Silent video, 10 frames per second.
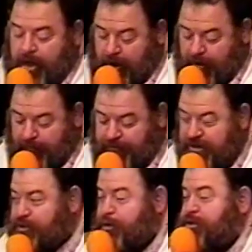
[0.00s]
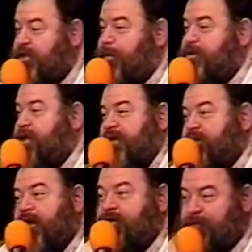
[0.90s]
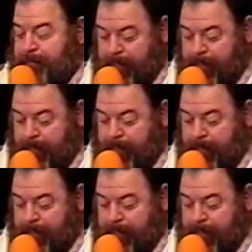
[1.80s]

of, turn to your neighbor and say, that's us.